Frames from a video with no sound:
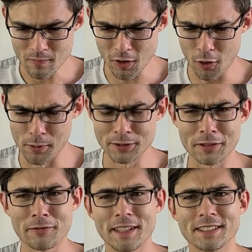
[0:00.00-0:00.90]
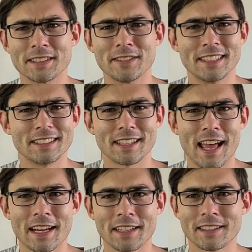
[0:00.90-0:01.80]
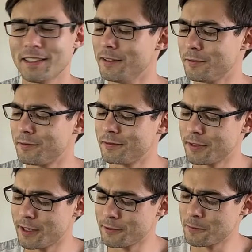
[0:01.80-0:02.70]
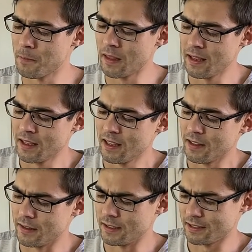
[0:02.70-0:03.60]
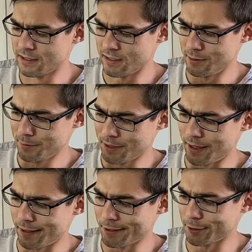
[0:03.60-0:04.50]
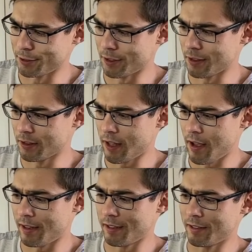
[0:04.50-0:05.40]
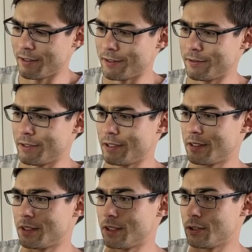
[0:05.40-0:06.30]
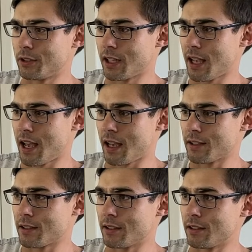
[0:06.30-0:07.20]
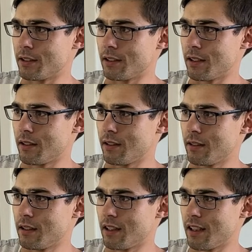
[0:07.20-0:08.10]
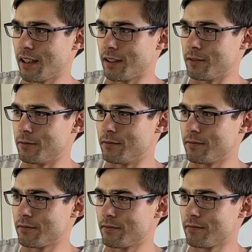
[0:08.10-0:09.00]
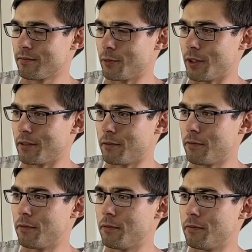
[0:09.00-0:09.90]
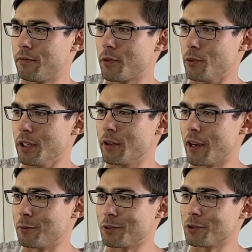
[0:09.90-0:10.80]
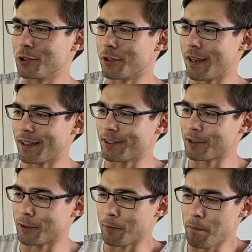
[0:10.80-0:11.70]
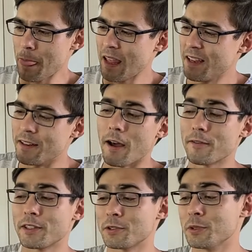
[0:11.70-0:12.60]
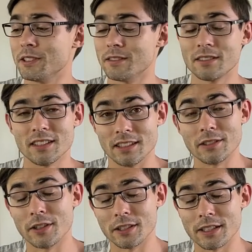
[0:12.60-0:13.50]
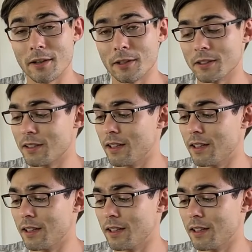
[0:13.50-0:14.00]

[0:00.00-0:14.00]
almost offensive in its lack of flavor. This seems like just a lot of citric acid and 3 grams of sugar added. So not very sweet. It is very sour.